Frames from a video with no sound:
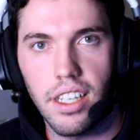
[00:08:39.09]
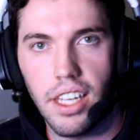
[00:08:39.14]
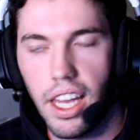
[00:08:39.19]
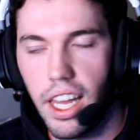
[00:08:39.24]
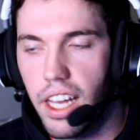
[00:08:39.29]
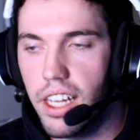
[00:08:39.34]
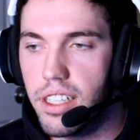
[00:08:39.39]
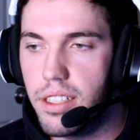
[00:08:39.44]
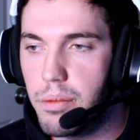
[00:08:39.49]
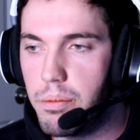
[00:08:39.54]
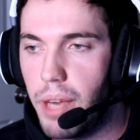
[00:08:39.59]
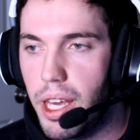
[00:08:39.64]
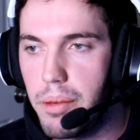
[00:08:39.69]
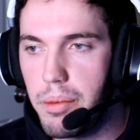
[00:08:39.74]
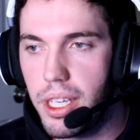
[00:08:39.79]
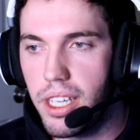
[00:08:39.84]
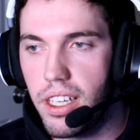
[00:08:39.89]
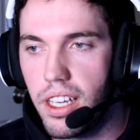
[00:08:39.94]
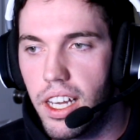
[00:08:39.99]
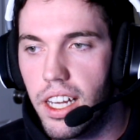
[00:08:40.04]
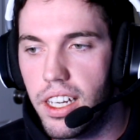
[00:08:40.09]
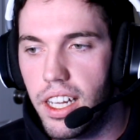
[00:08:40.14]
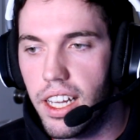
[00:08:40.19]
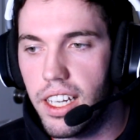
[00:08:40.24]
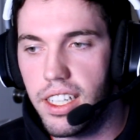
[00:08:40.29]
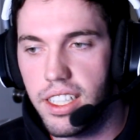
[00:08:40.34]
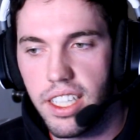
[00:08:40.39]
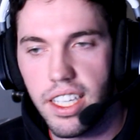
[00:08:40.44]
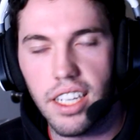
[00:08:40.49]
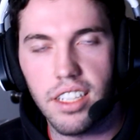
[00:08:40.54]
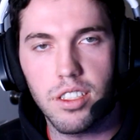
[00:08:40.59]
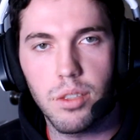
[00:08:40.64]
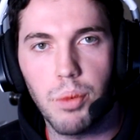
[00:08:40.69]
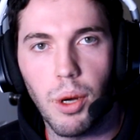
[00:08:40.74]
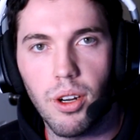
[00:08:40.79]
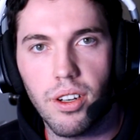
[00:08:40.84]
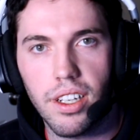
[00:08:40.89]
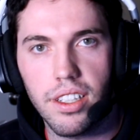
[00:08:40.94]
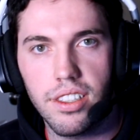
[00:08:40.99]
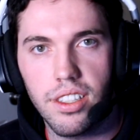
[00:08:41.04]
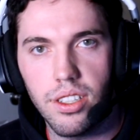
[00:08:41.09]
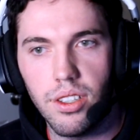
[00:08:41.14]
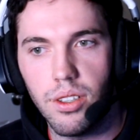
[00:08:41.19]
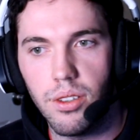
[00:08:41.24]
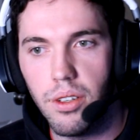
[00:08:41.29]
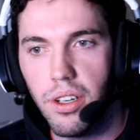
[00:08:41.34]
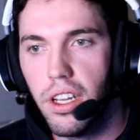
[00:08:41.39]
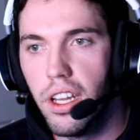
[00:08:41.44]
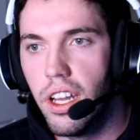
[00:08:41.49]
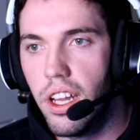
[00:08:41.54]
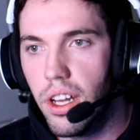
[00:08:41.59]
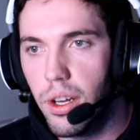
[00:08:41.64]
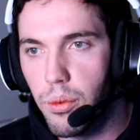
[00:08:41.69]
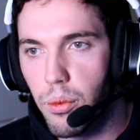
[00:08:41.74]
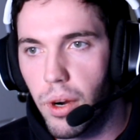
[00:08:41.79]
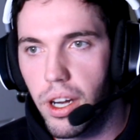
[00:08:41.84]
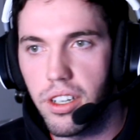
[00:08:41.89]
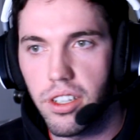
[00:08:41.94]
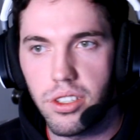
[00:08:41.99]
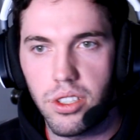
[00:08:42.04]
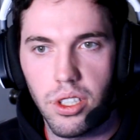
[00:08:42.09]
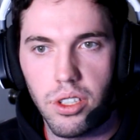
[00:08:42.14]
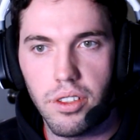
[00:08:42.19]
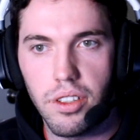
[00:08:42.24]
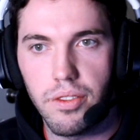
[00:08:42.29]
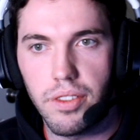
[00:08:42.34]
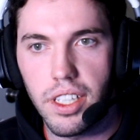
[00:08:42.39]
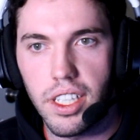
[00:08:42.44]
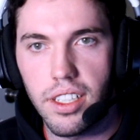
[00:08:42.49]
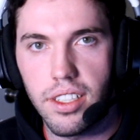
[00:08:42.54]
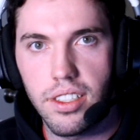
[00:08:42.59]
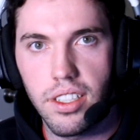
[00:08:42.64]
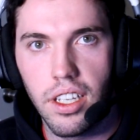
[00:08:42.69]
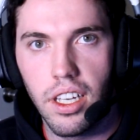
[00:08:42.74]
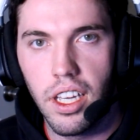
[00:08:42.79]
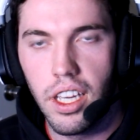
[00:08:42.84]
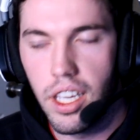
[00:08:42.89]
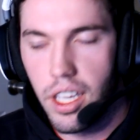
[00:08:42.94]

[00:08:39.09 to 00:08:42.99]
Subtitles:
And and he has spoken to 1 or 2 of these,